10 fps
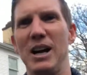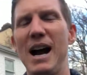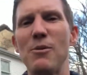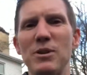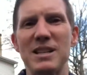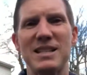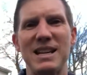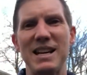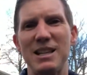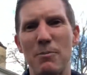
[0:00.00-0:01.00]
I want to
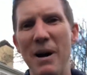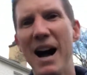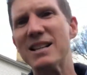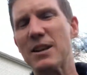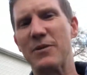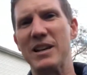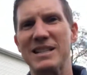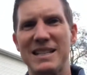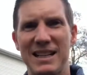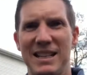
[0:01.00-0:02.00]
see the positive things
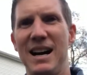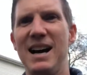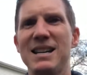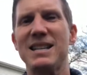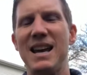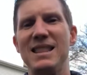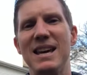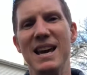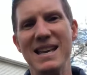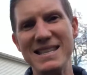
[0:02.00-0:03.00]
stick to us and the
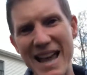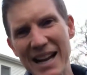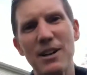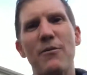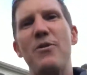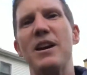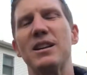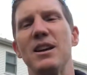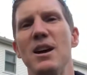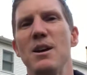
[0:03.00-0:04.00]
negative thing
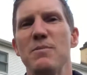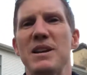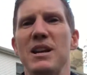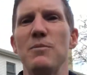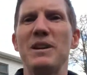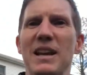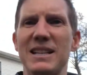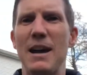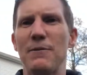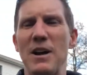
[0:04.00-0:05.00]
begin to be like
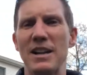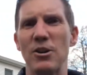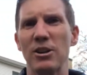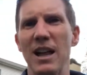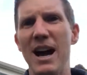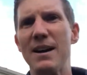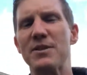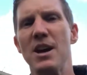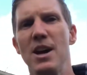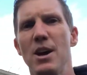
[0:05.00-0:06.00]
Teflon in our lives.
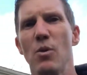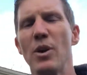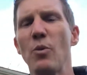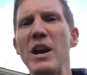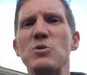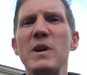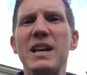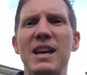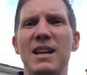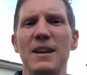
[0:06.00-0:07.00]
One of the ways we
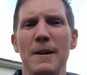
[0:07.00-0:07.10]
can